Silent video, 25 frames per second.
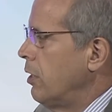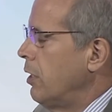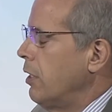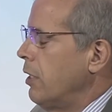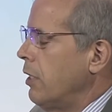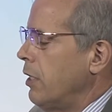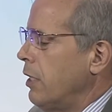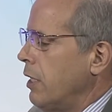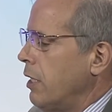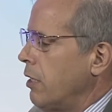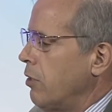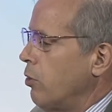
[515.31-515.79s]

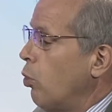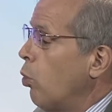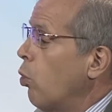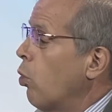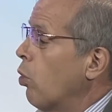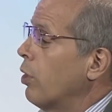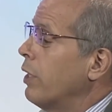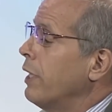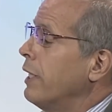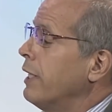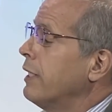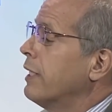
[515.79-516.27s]
and,
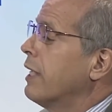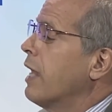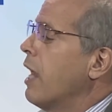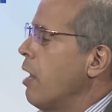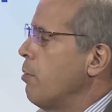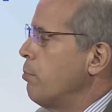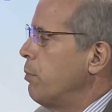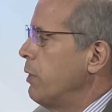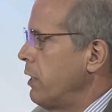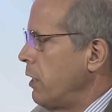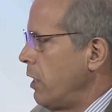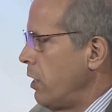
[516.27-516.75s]
or in
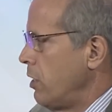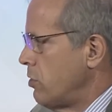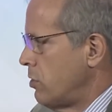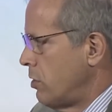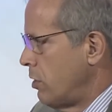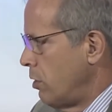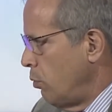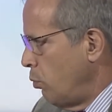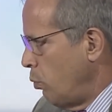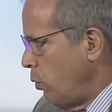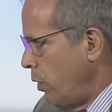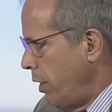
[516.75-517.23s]

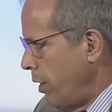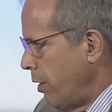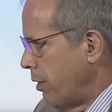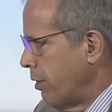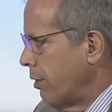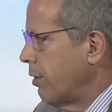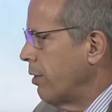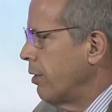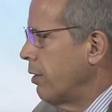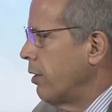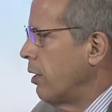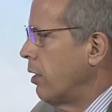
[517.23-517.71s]
combination
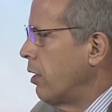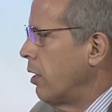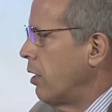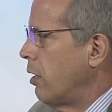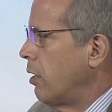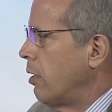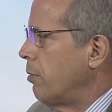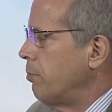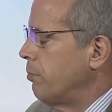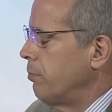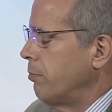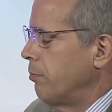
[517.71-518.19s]
with
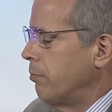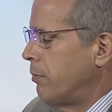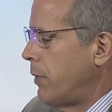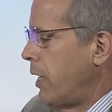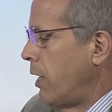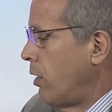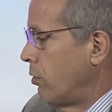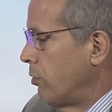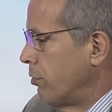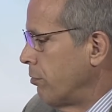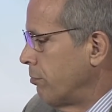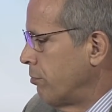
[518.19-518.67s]
um,
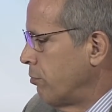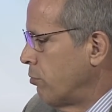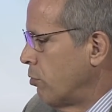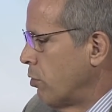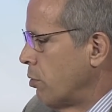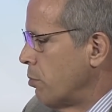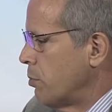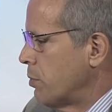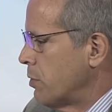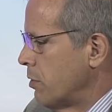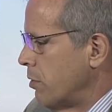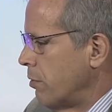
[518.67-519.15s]
milder
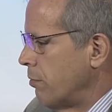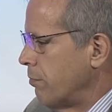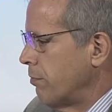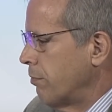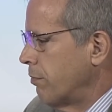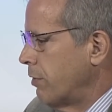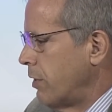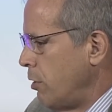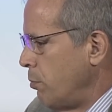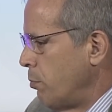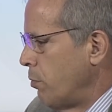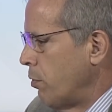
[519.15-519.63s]
forms of
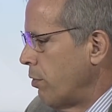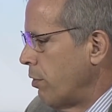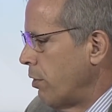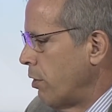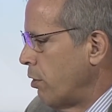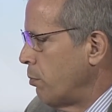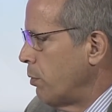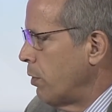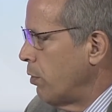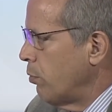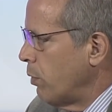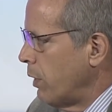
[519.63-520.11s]

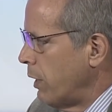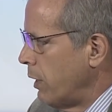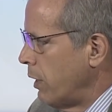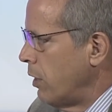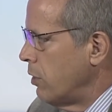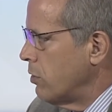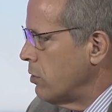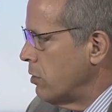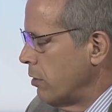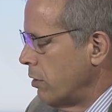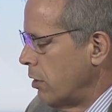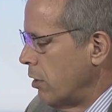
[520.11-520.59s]
chemotherapy,
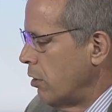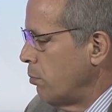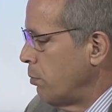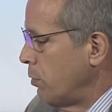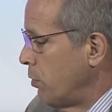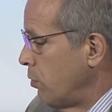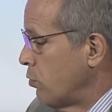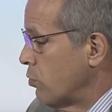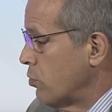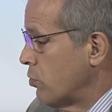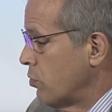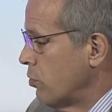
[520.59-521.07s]
radiation therapy,
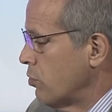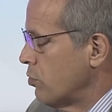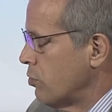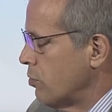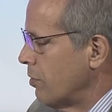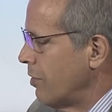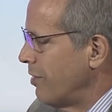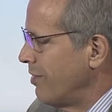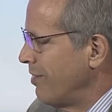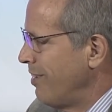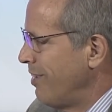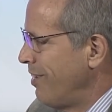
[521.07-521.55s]
or
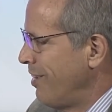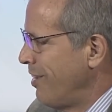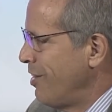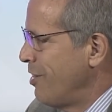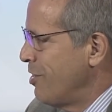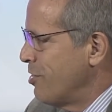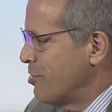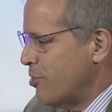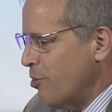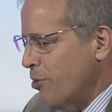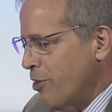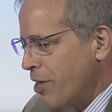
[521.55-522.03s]
surgery.
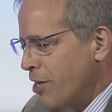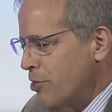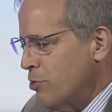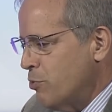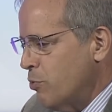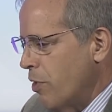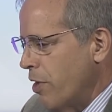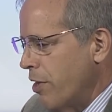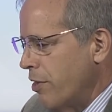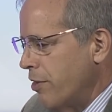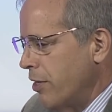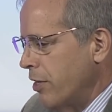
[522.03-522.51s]
So that's
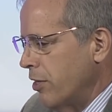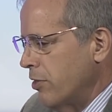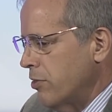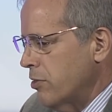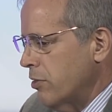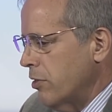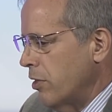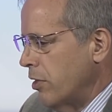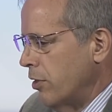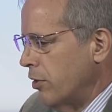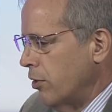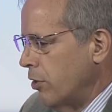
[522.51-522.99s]
where I think it's
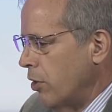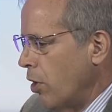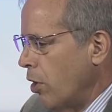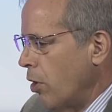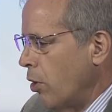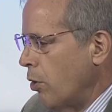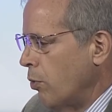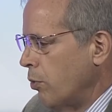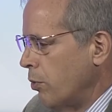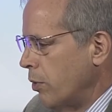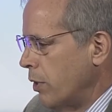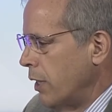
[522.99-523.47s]
going to
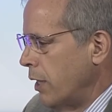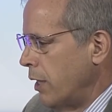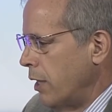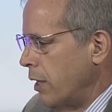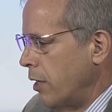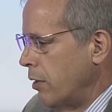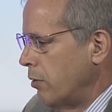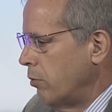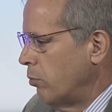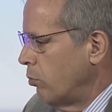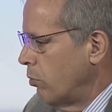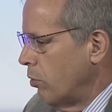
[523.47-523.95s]
go.
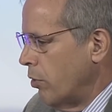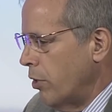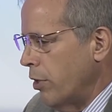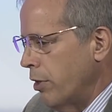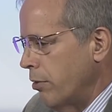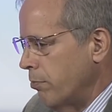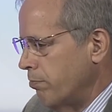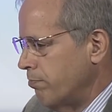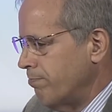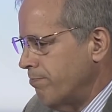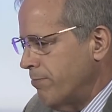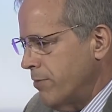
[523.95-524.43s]
And we're in,
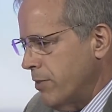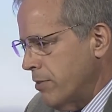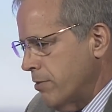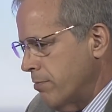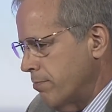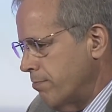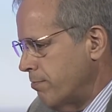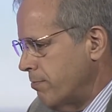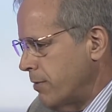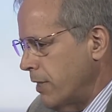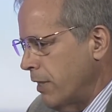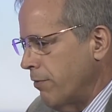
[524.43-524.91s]
just
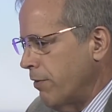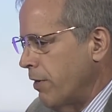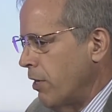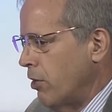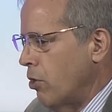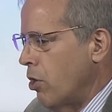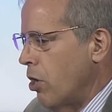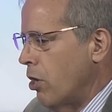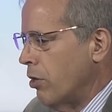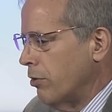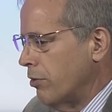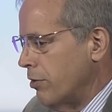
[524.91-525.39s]
think of how
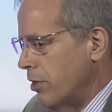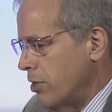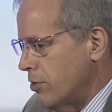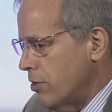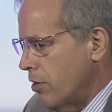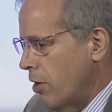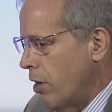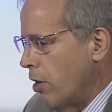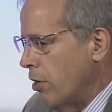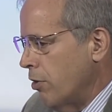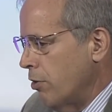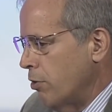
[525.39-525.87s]
long these
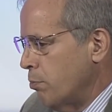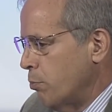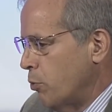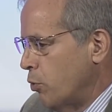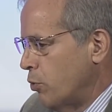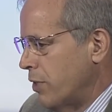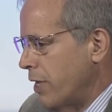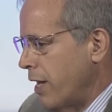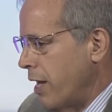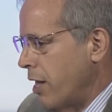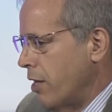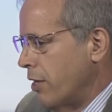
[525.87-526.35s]
other
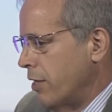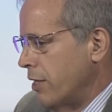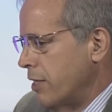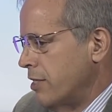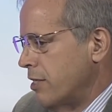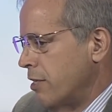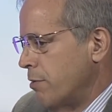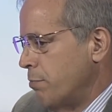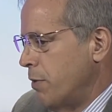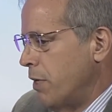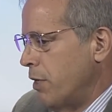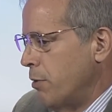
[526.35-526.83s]

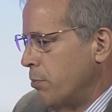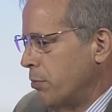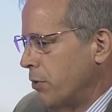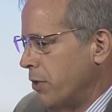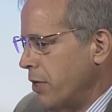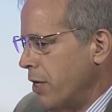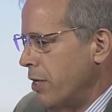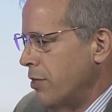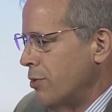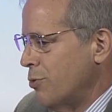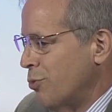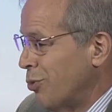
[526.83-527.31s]
modalities have been in
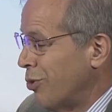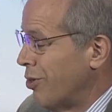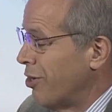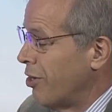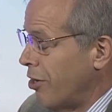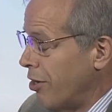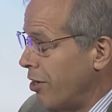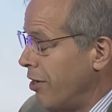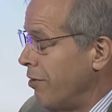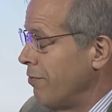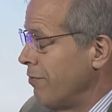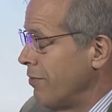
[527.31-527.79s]
place. We're in
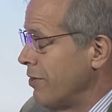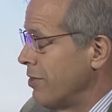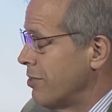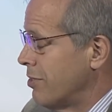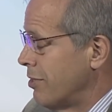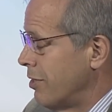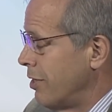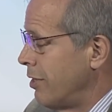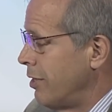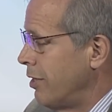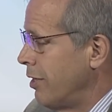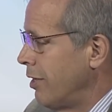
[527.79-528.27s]
our
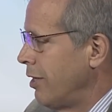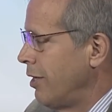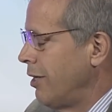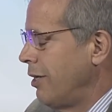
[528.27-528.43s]
infancy,